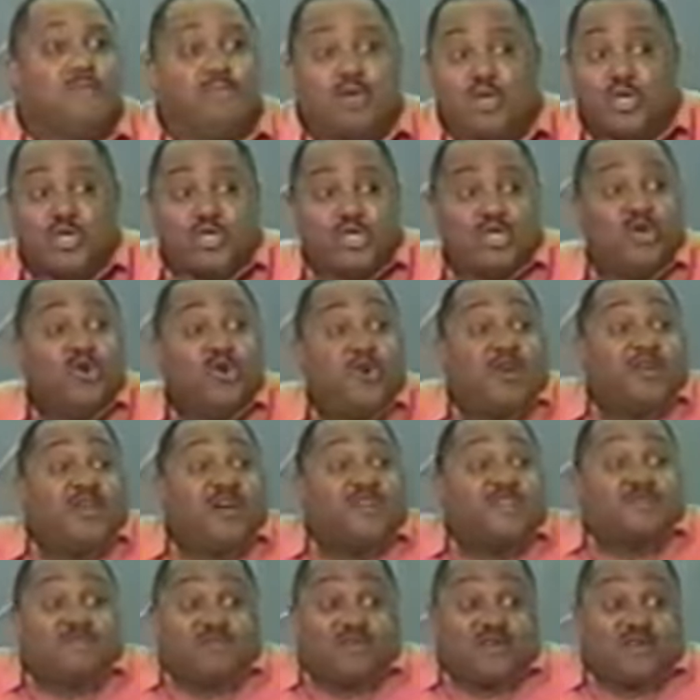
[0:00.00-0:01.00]
Because you are
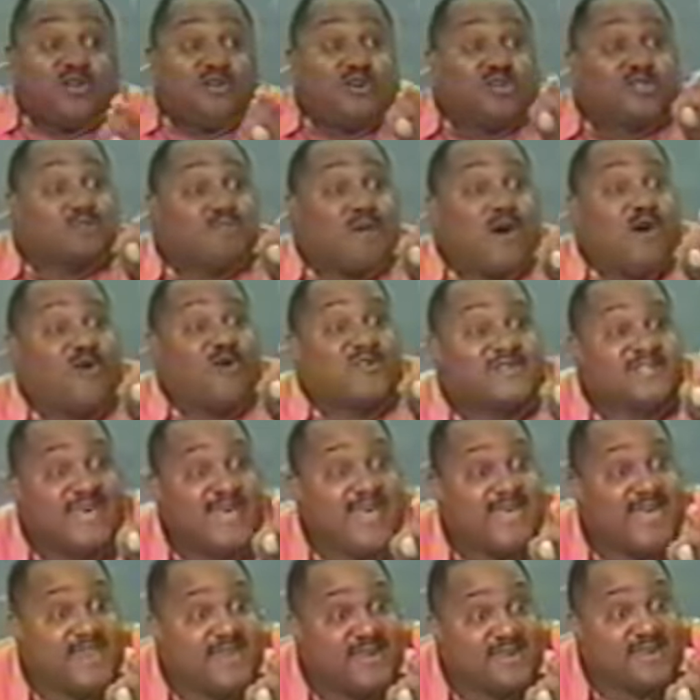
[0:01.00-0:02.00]
nothing but a little small
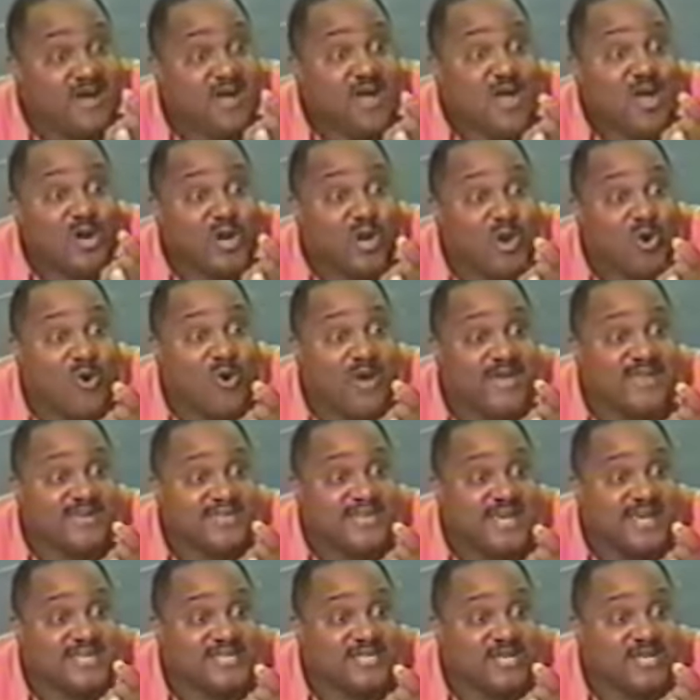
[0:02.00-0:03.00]
seed in the lower
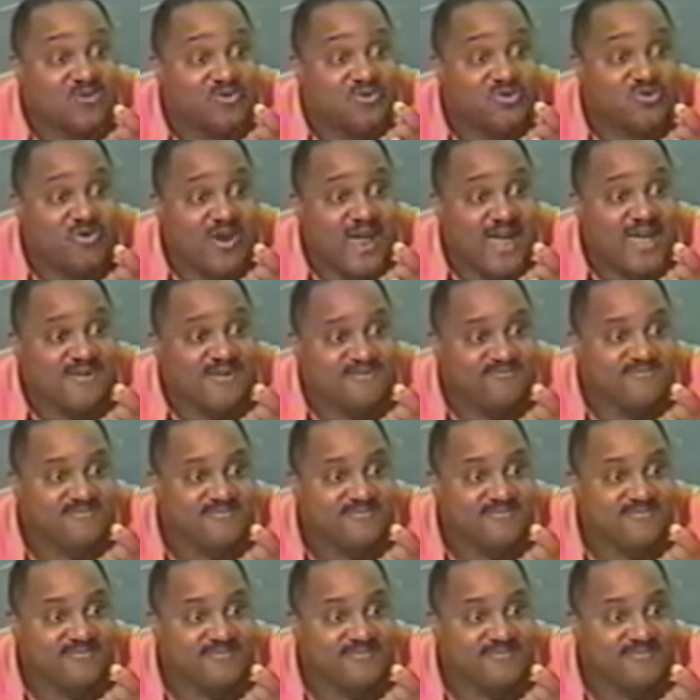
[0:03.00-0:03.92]
intestinal tract.